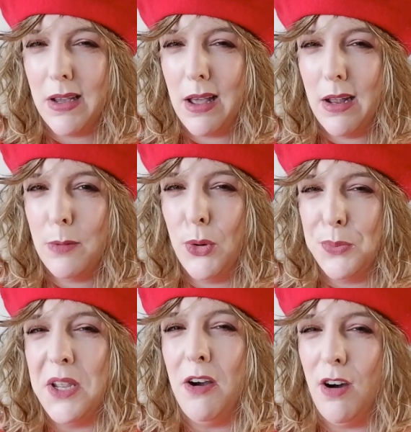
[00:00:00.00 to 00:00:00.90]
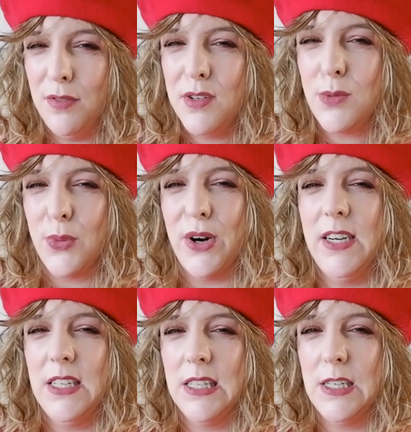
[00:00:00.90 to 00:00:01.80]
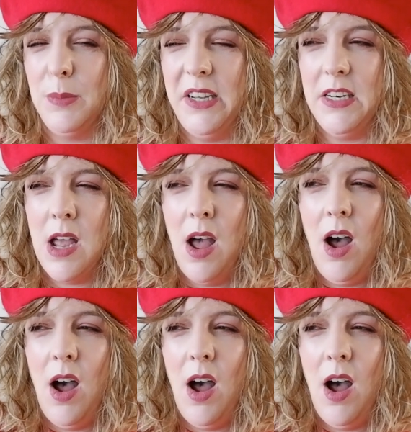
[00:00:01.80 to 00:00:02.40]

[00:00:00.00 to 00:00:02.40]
that kind of put me off this brand a little bit